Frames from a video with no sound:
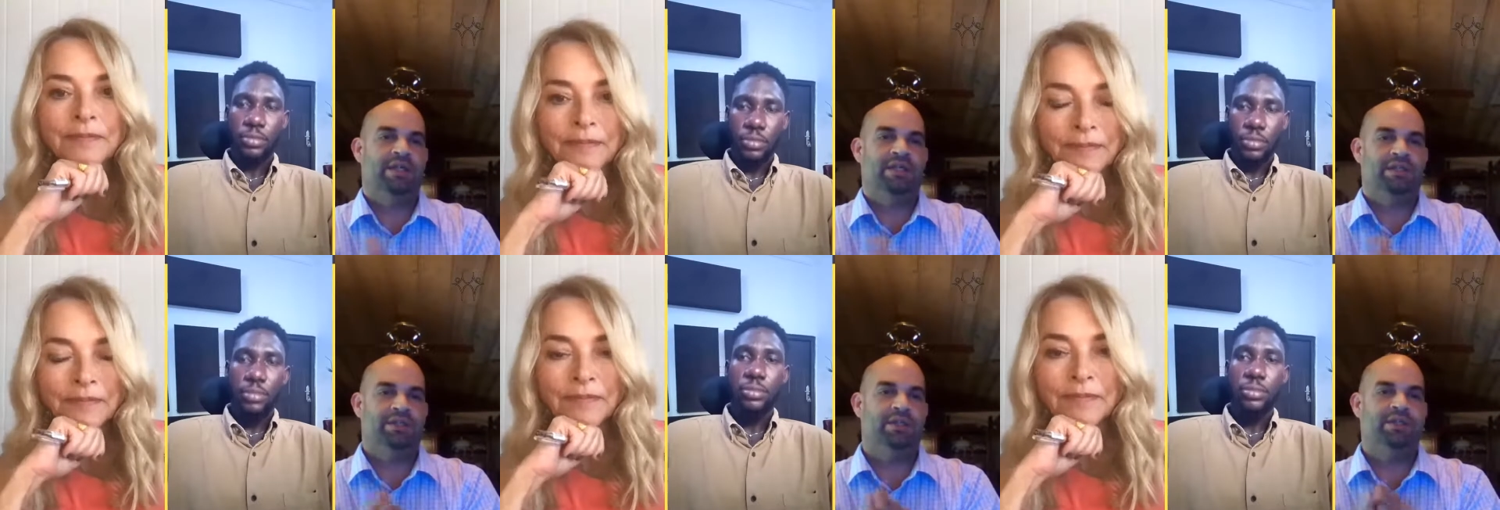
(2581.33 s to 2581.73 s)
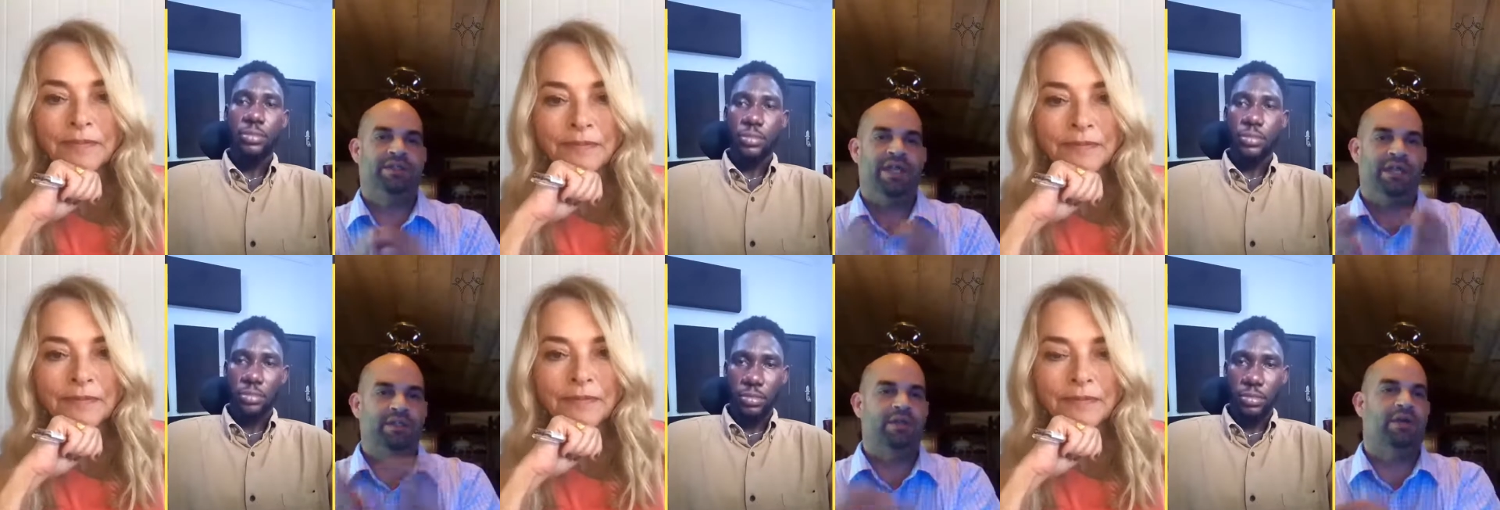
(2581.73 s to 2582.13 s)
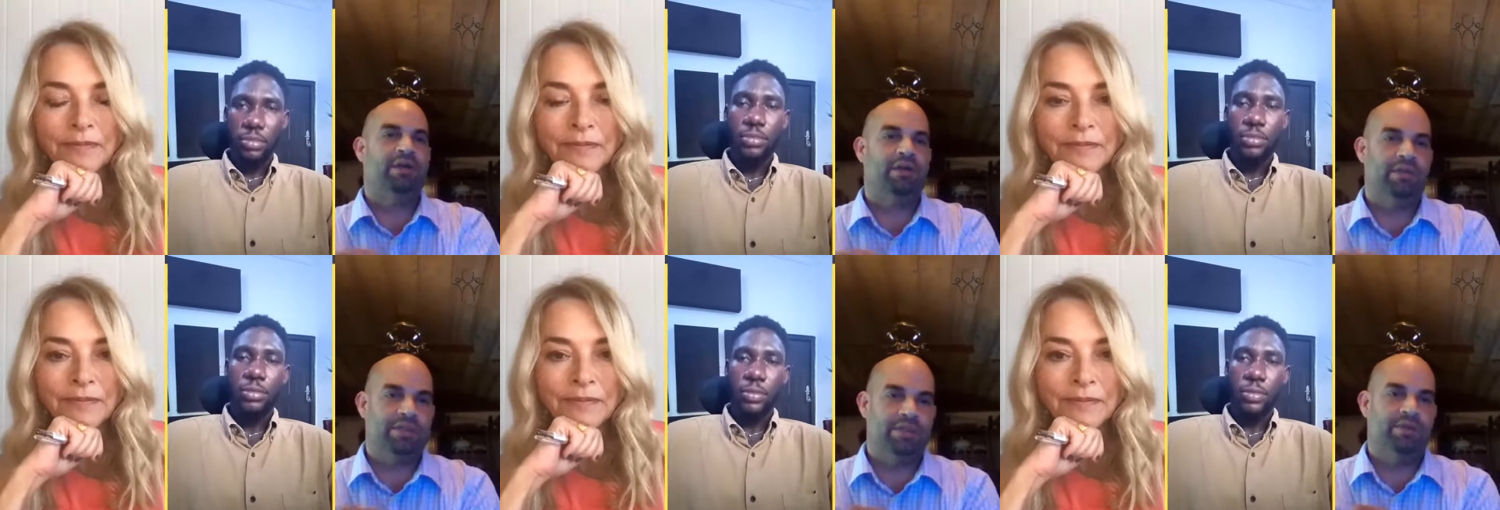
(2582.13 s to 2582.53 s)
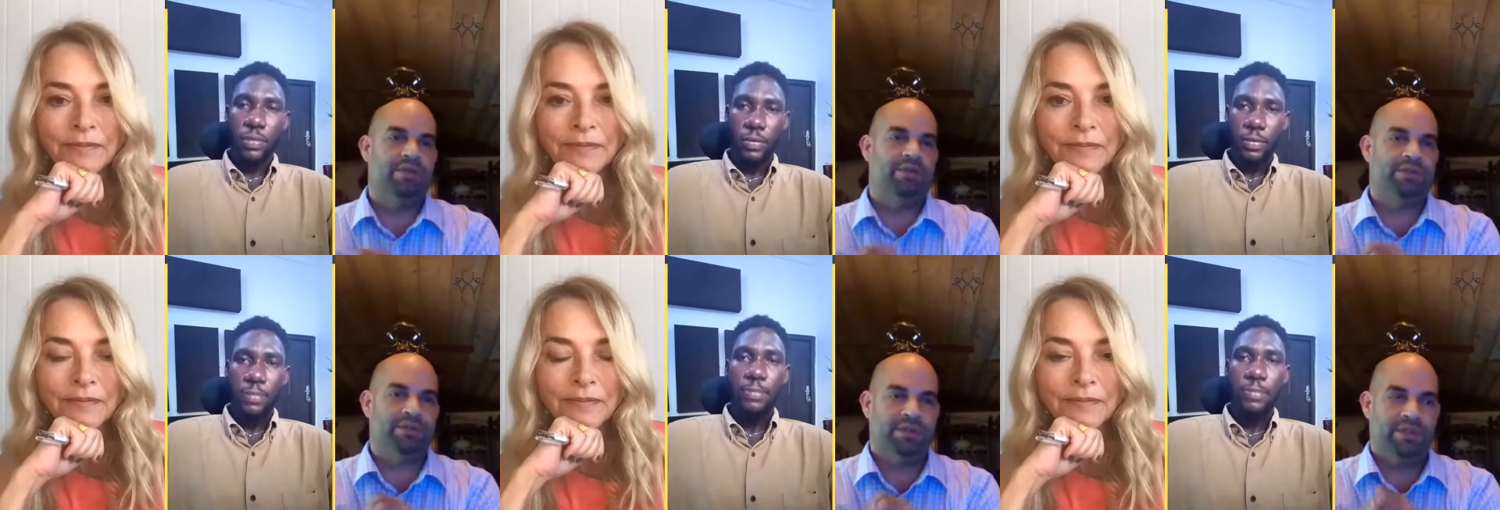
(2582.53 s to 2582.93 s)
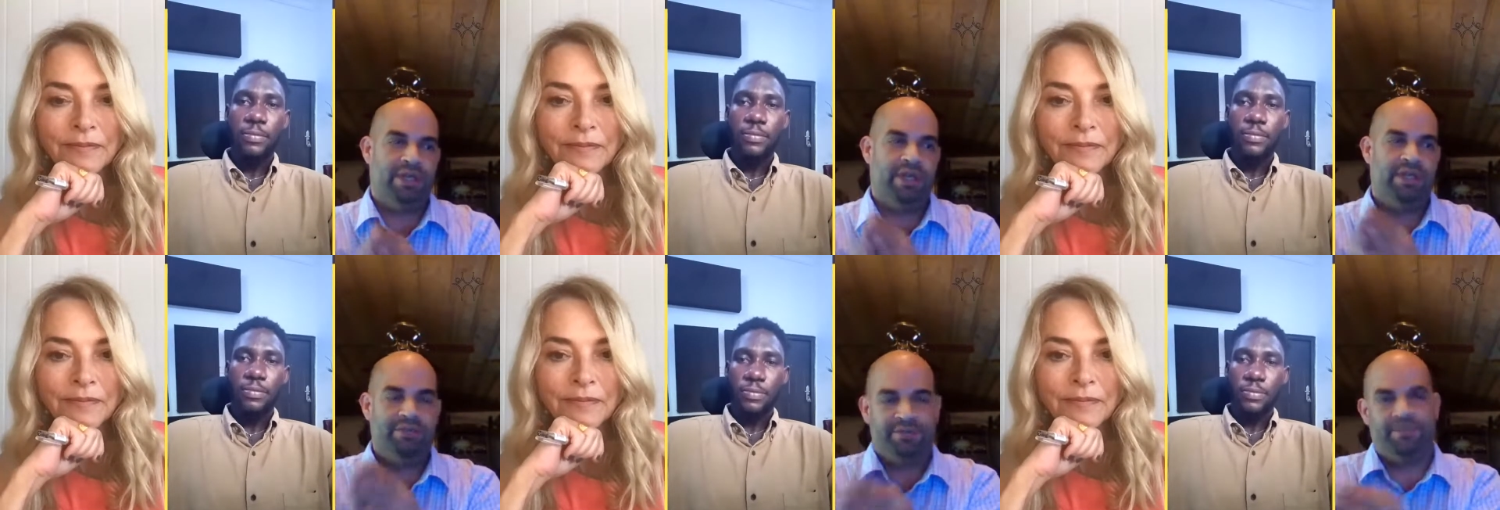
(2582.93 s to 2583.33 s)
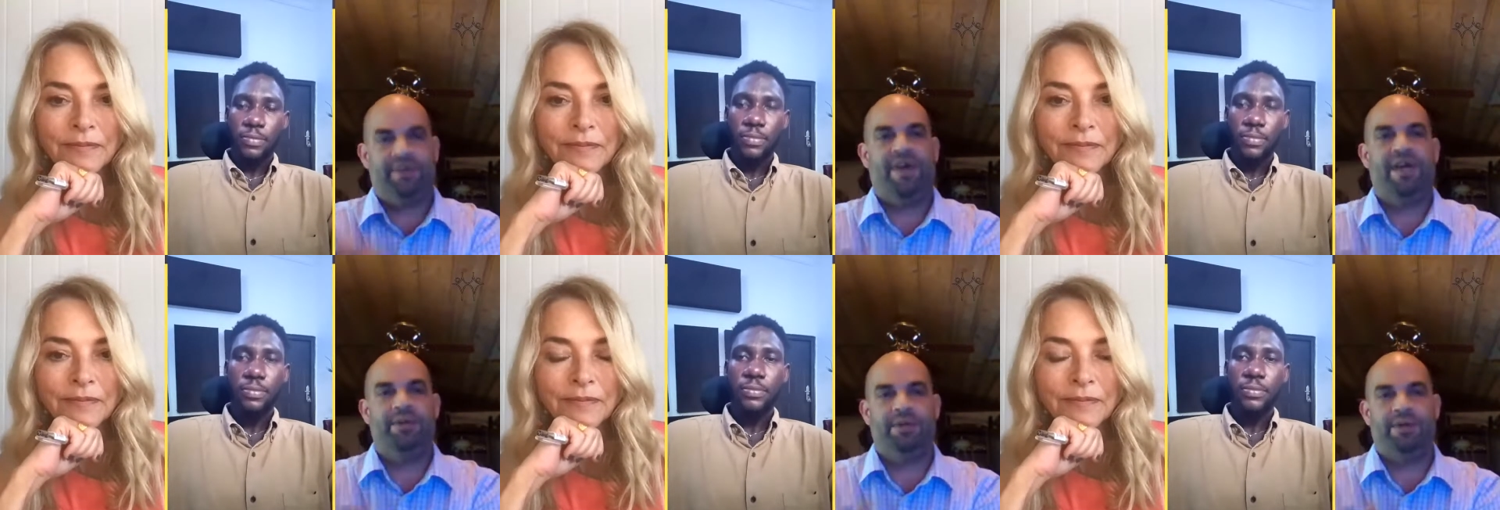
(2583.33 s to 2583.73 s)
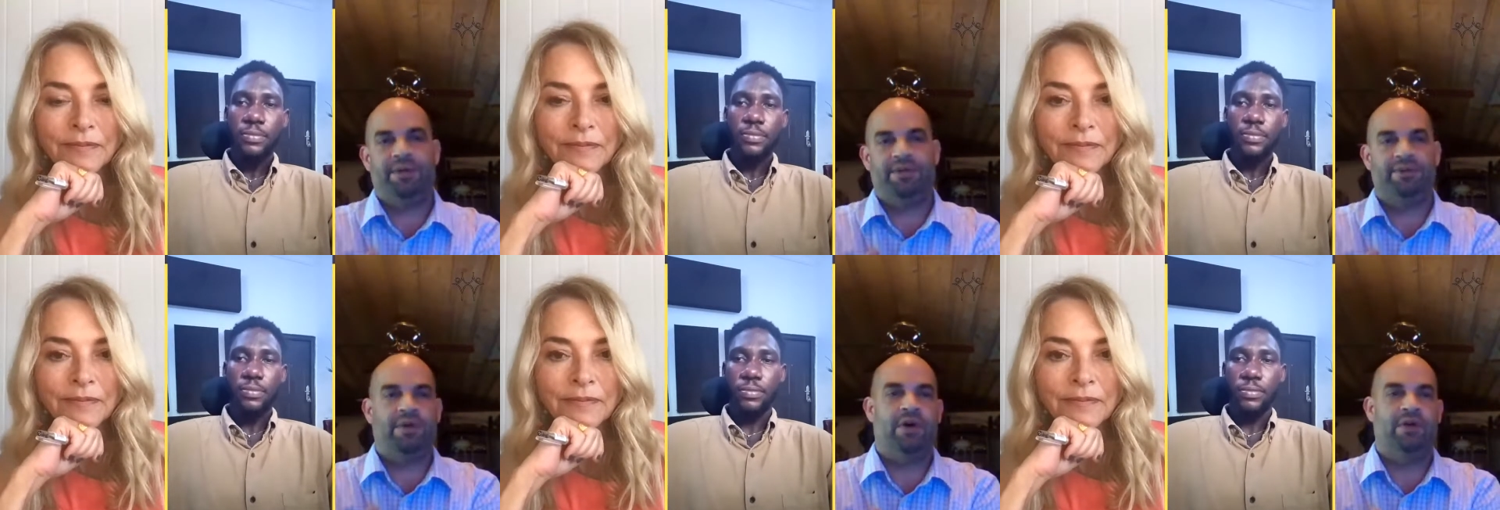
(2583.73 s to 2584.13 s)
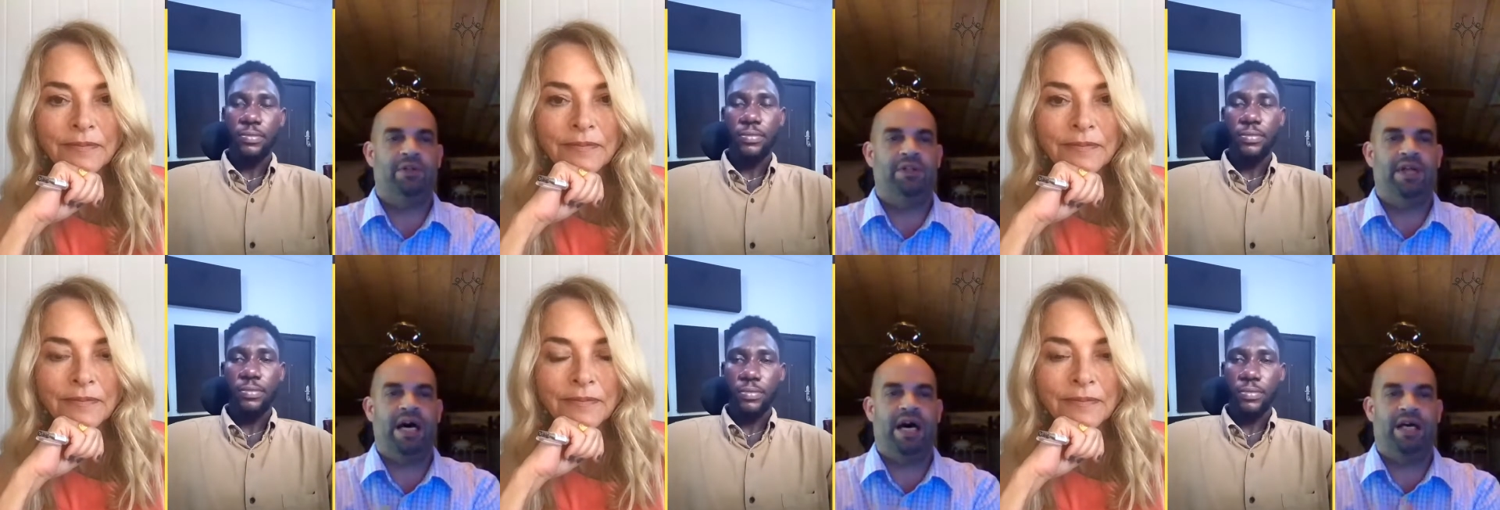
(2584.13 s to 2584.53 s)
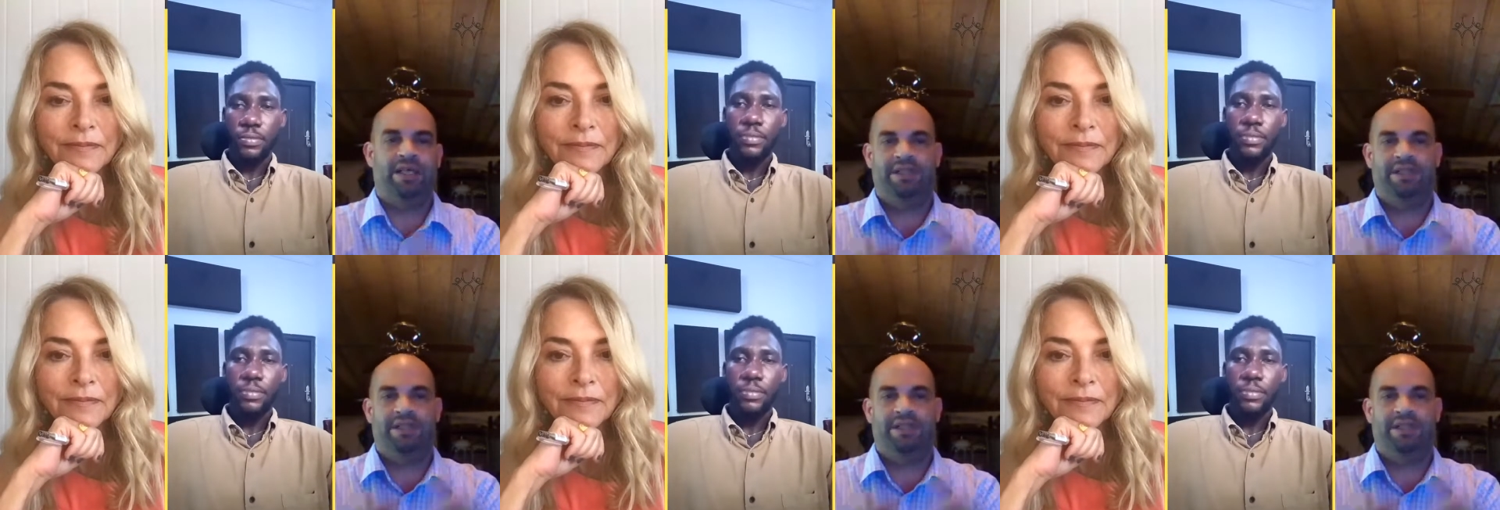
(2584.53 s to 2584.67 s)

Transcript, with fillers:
Speaker 1: So technology was in favor of on that.